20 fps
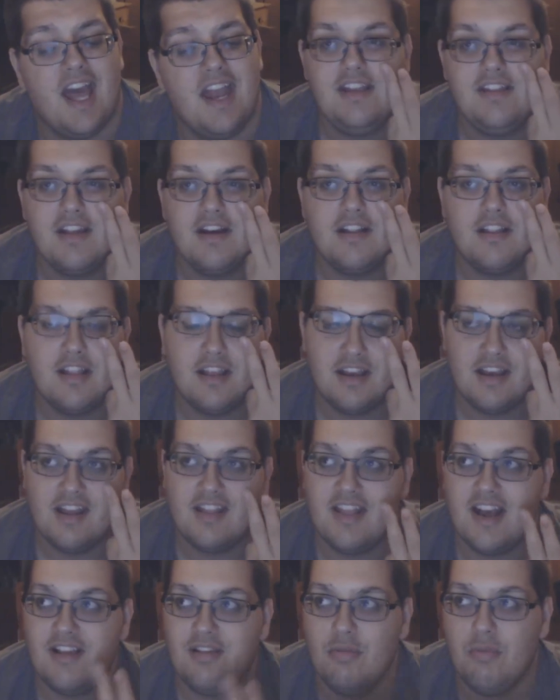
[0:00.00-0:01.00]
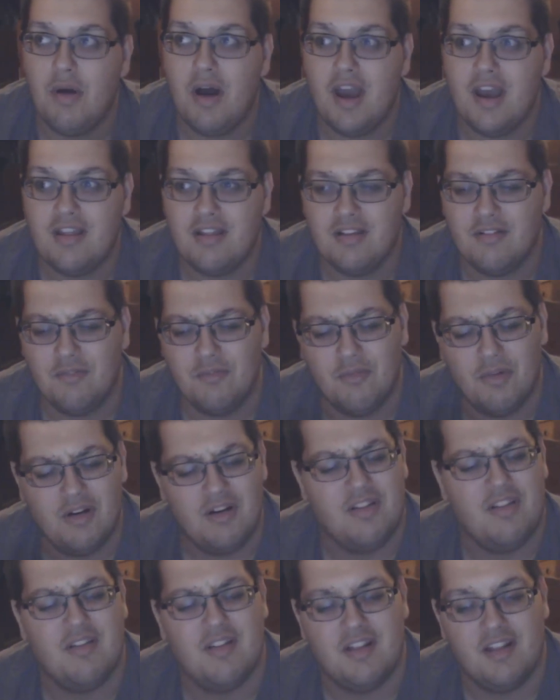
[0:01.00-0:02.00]
He does, like, and that's why
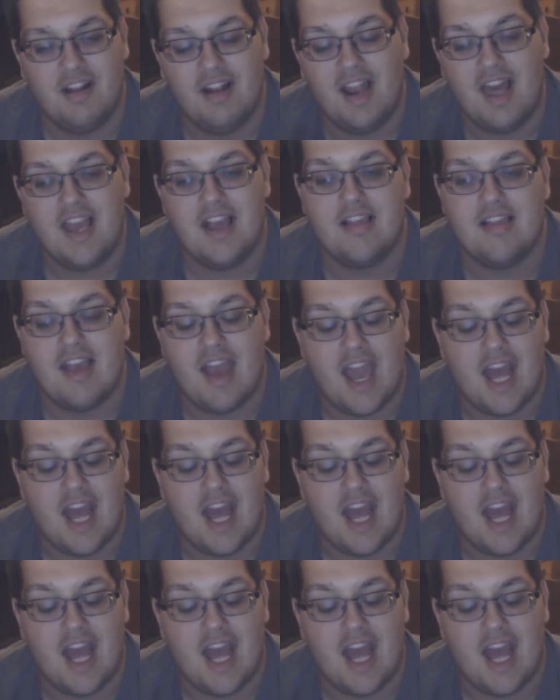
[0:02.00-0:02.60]
one of the latest